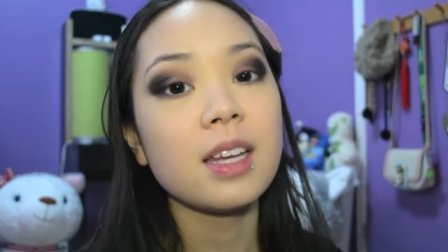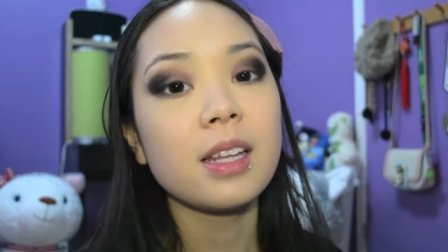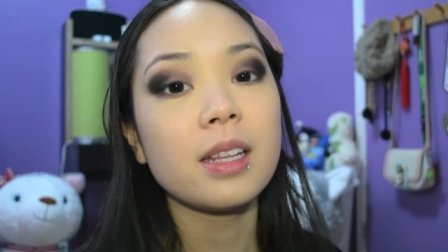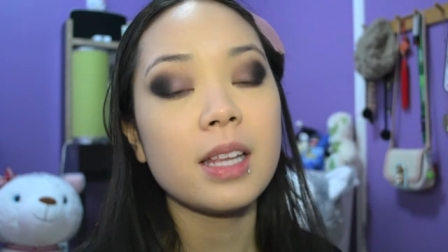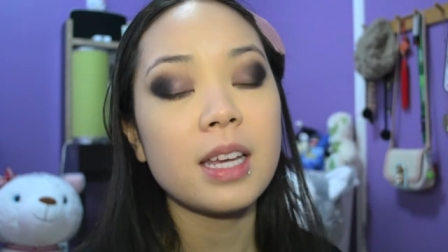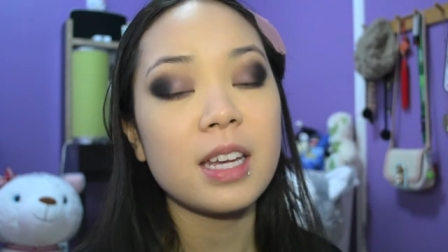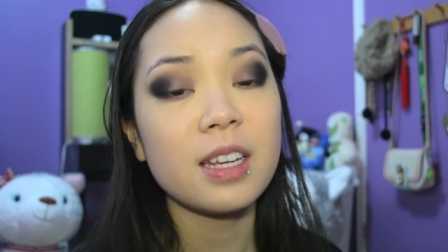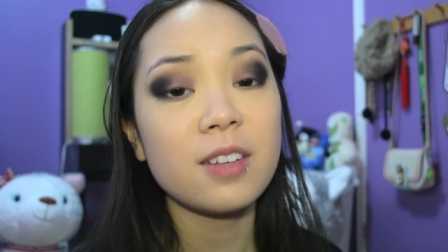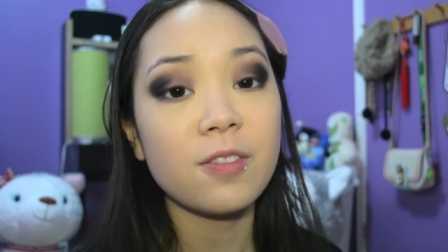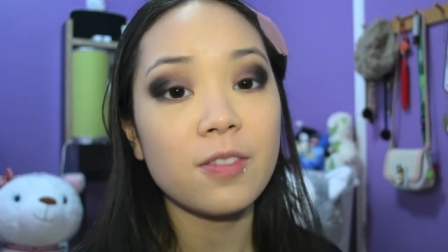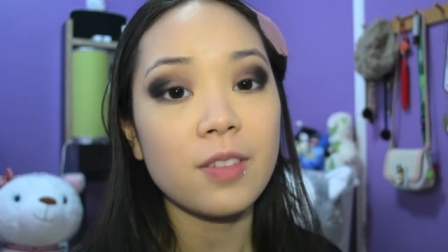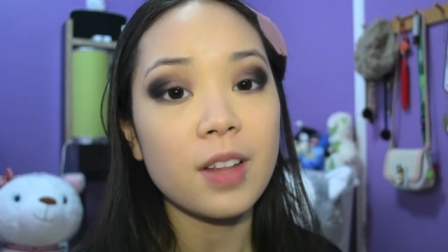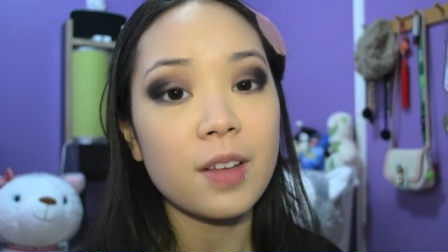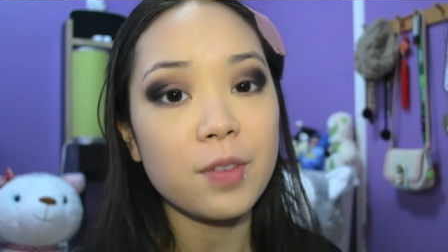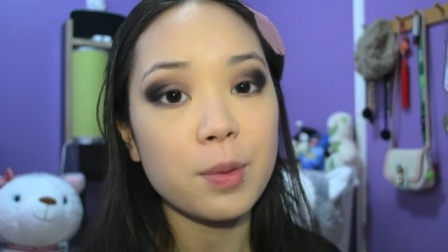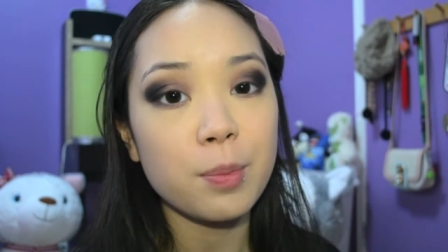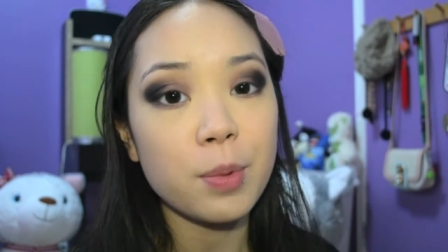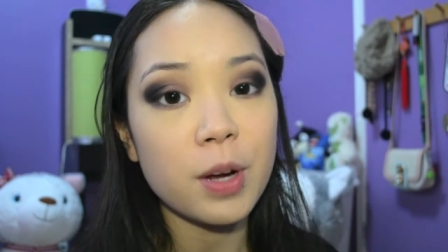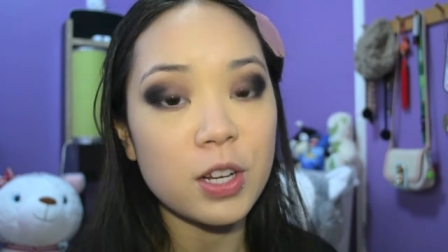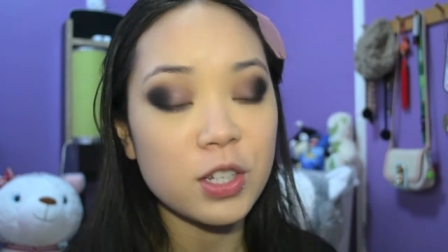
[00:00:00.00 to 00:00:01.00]
a clean
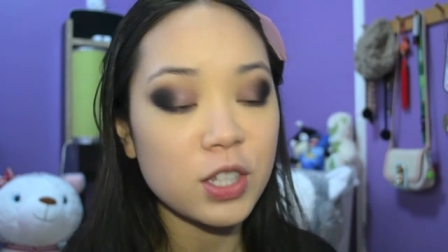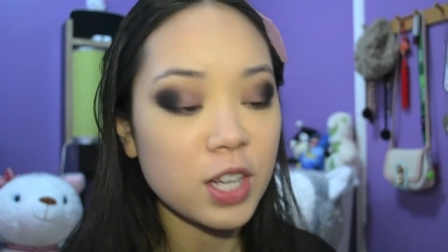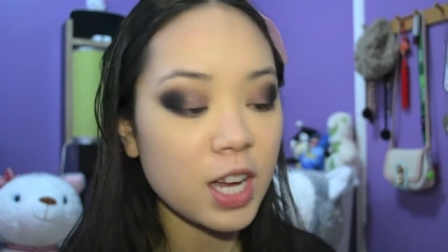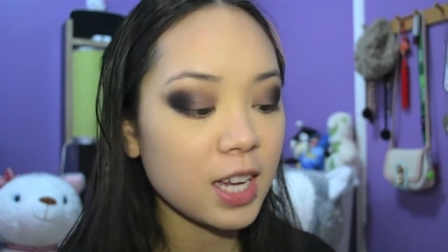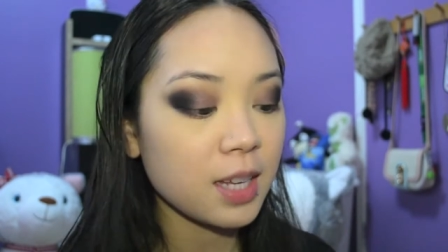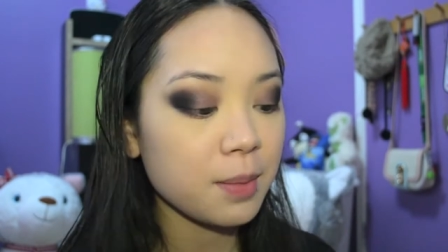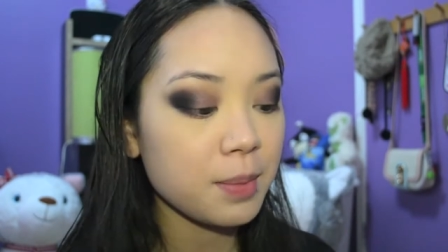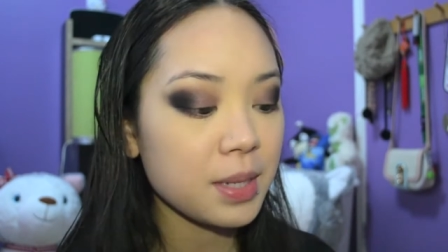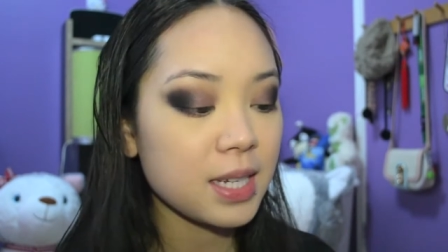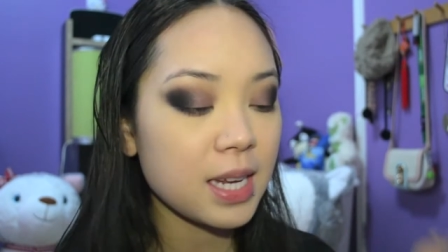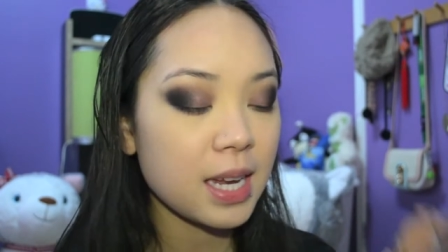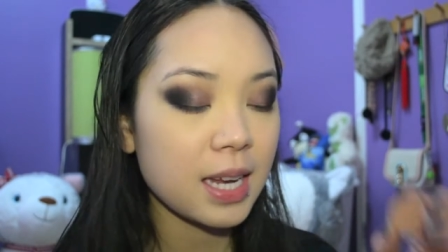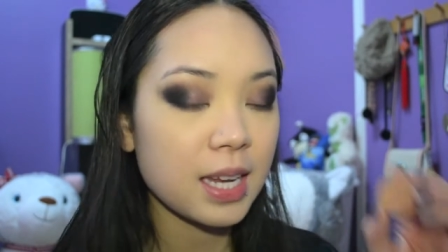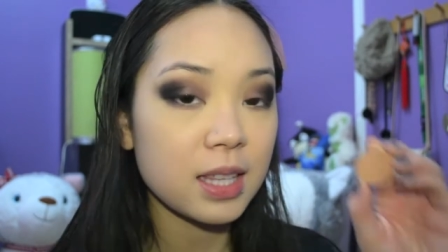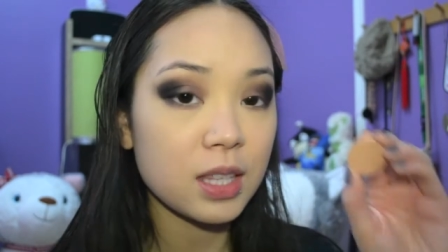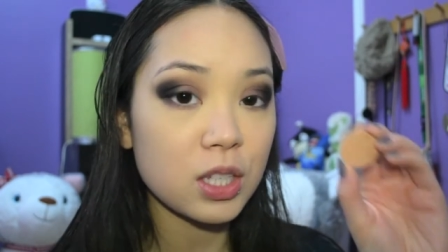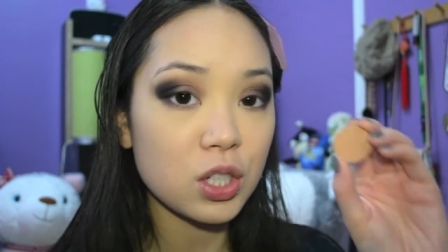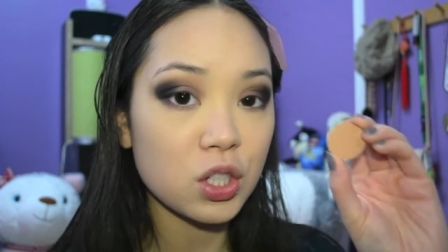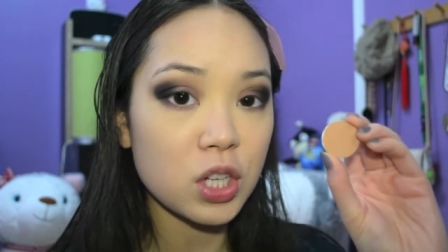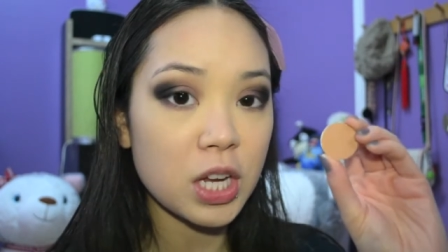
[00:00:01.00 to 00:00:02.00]
fluffy brush, I'm going to be
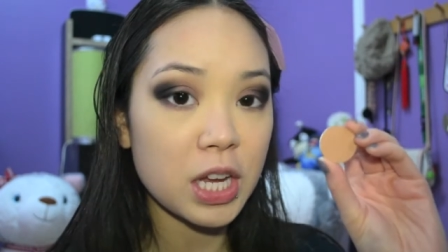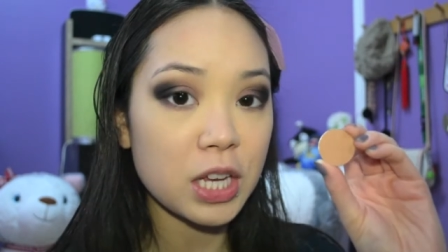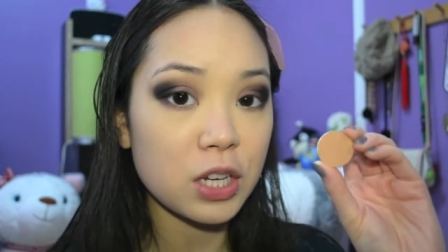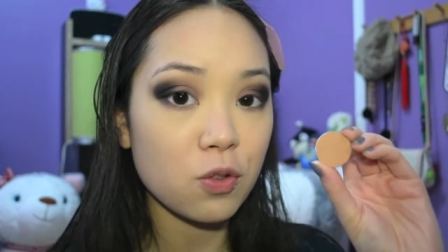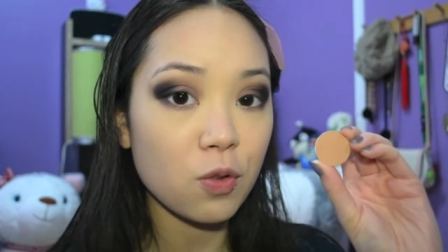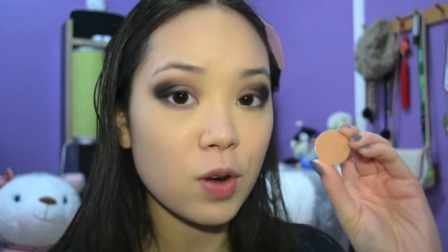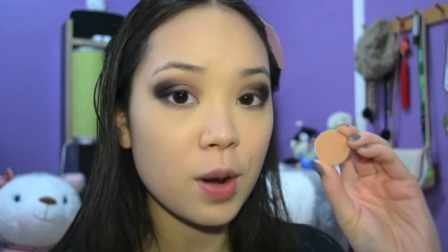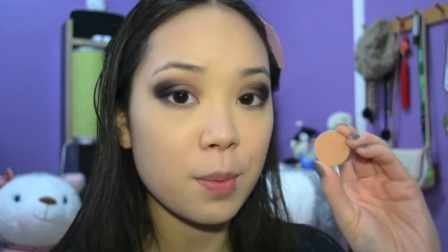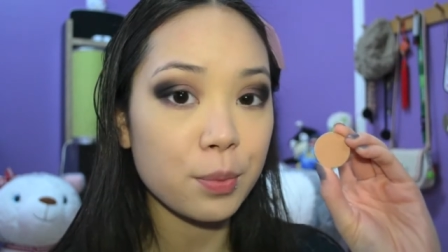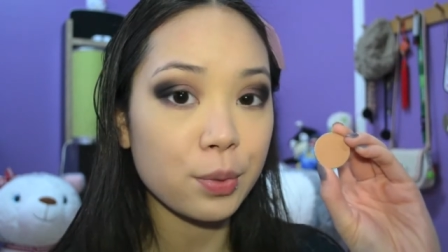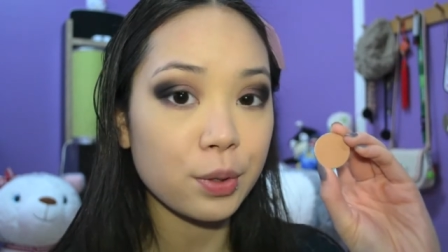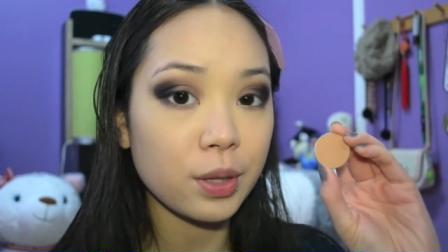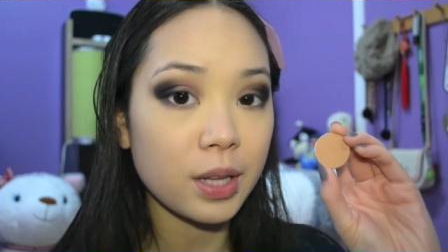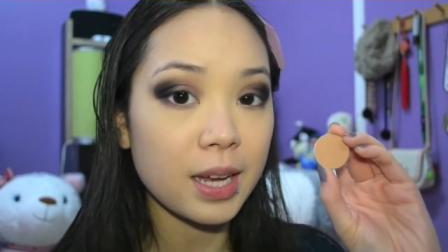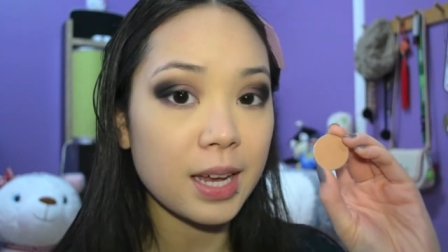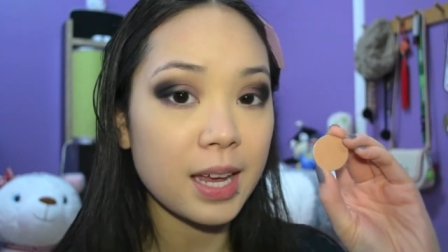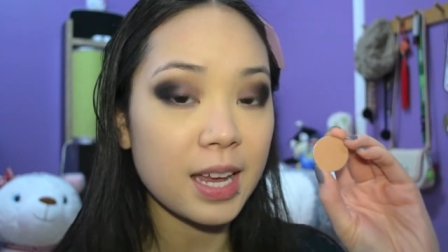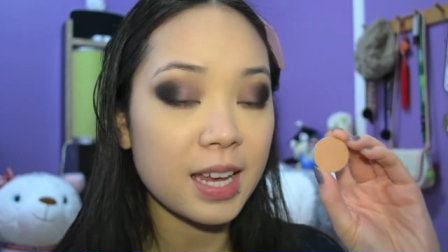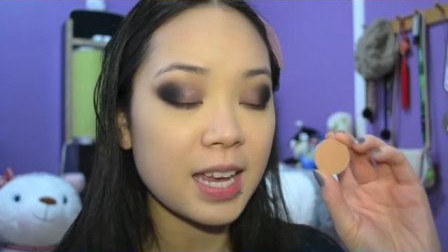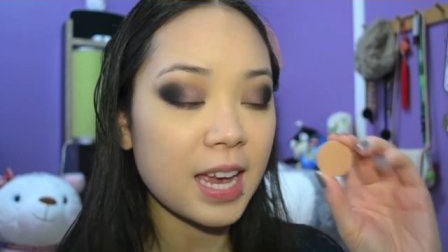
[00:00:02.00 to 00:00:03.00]
taking the shade Creme
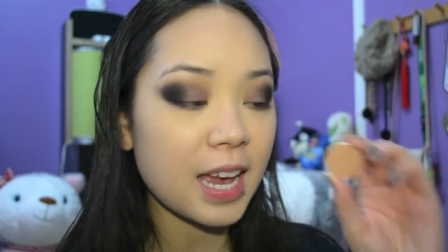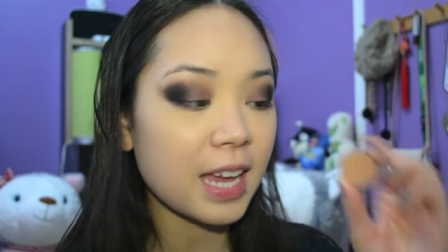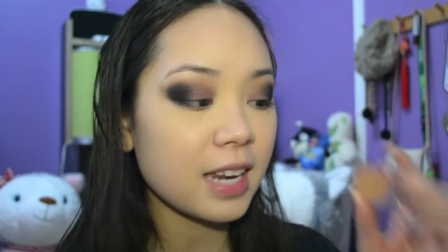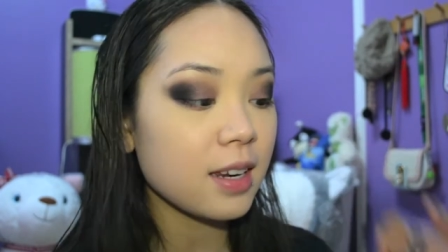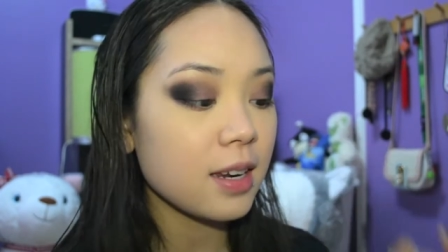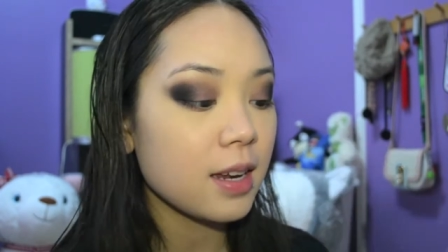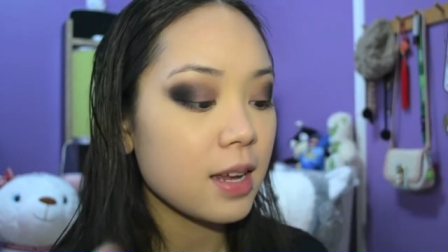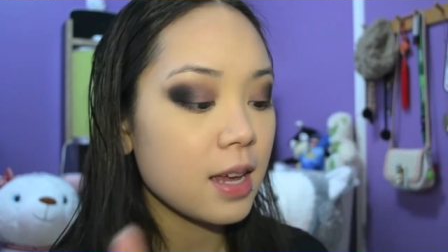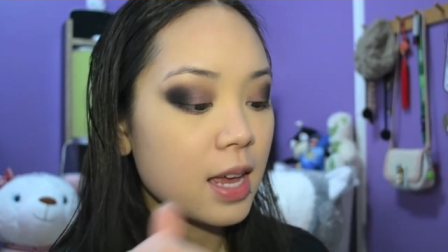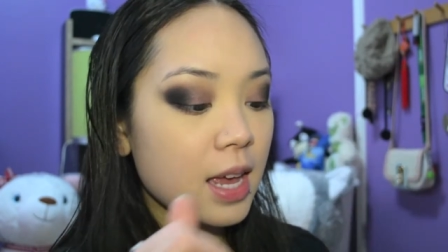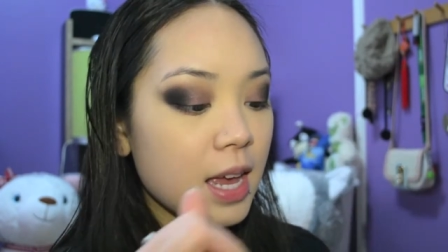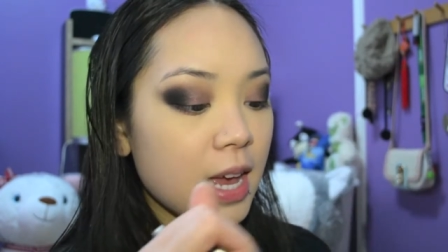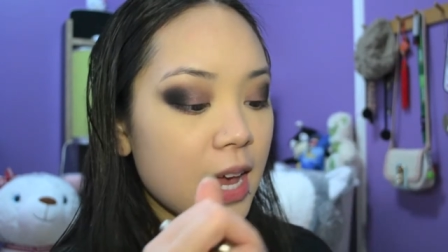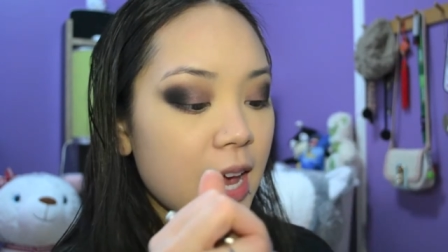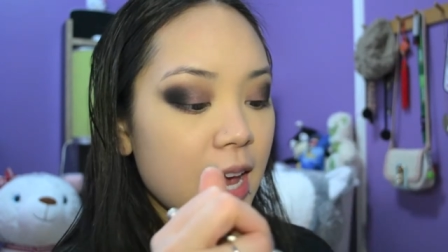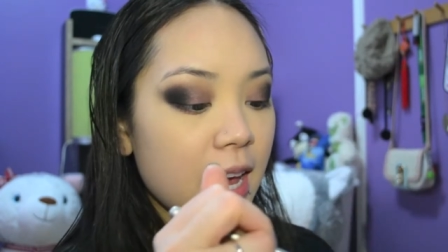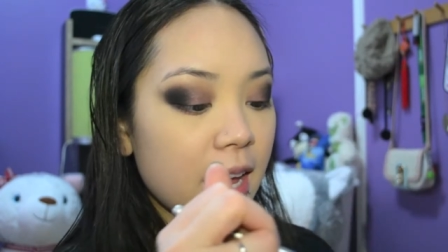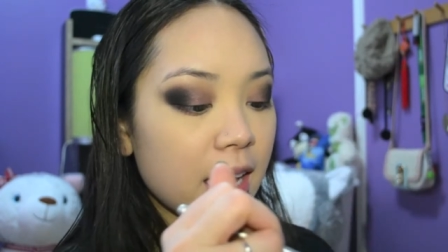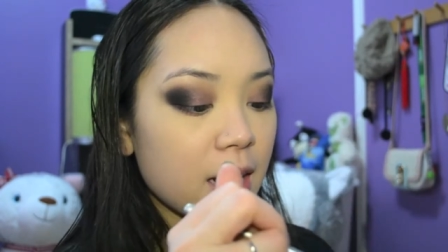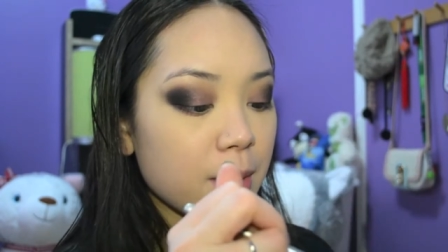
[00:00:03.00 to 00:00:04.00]
Brulee again
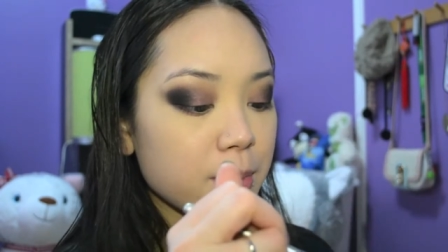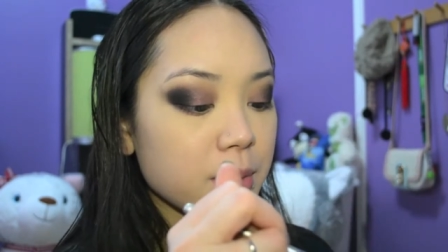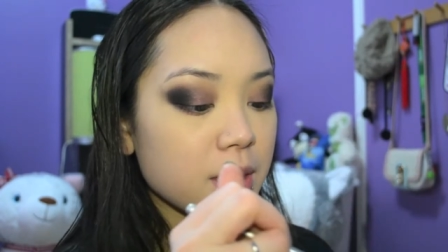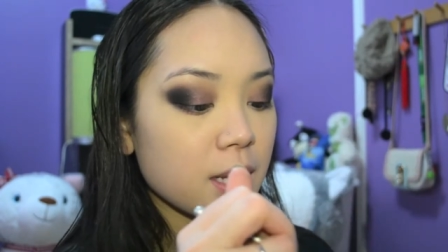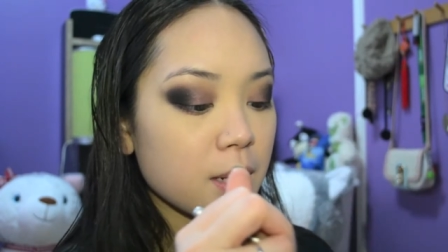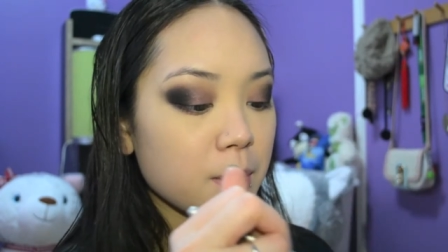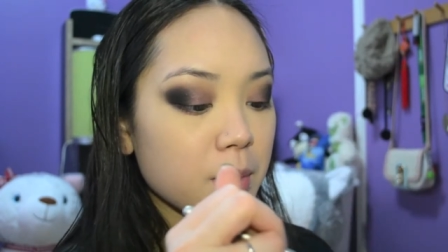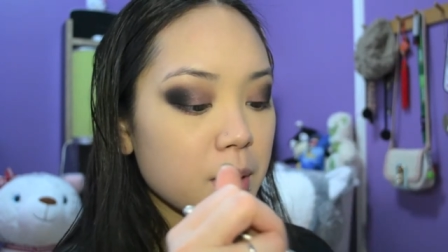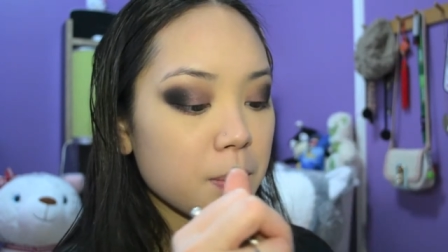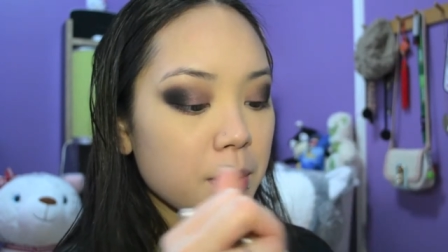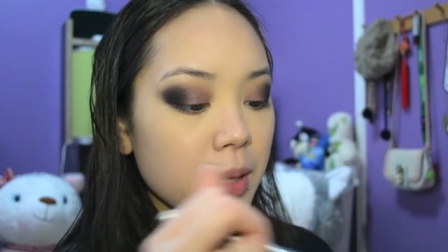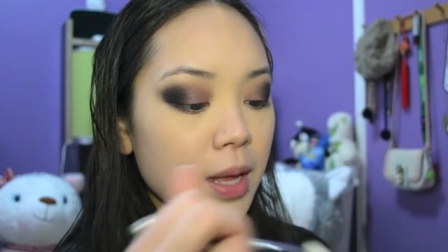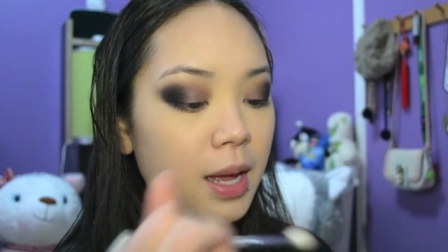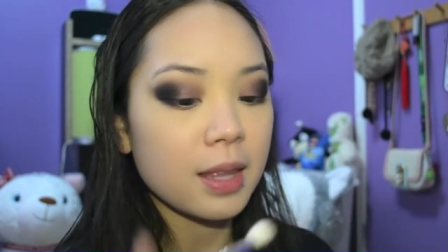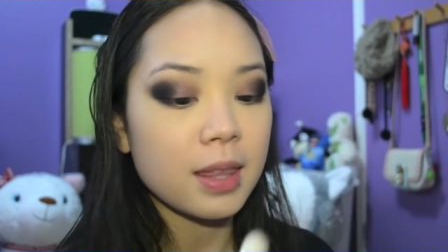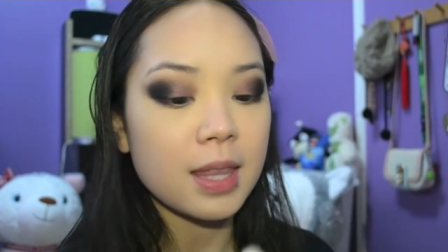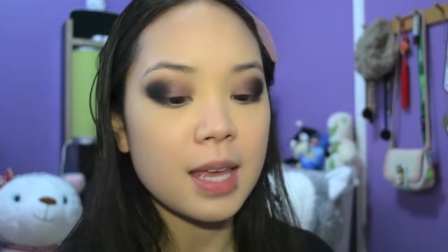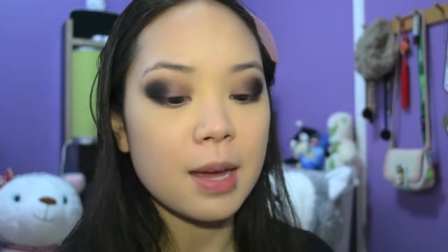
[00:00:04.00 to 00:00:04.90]
and I'm just going to be applying